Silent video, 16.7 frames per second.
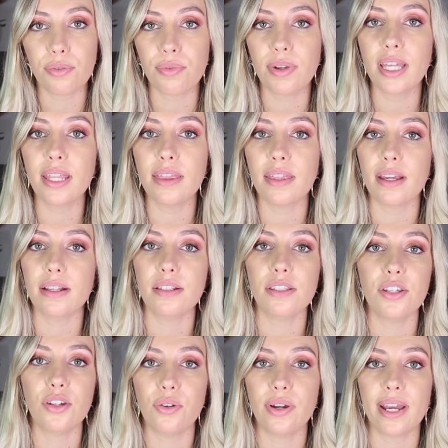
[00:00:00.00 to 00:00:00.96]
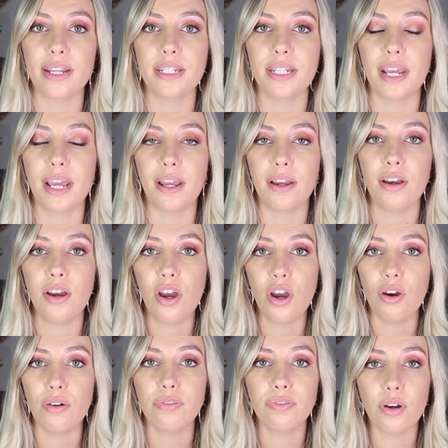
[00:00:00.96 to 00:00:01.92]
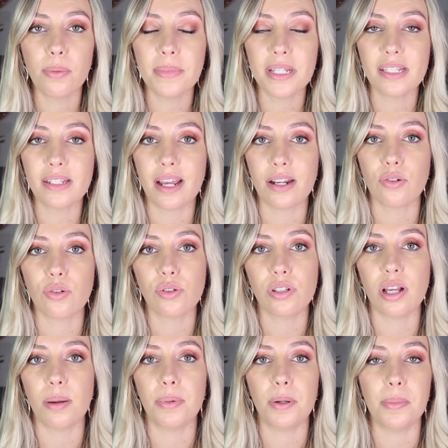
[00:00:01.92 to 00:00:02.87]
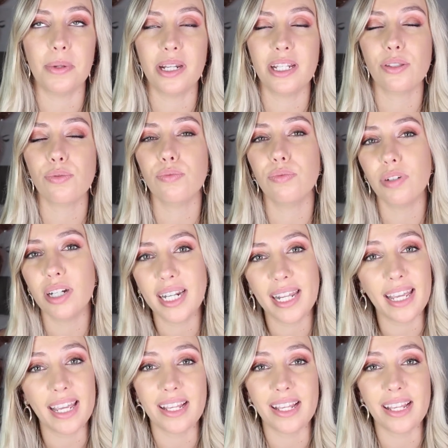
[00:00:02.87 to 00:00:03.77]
3 things that you're getting from this natural supplement. It's really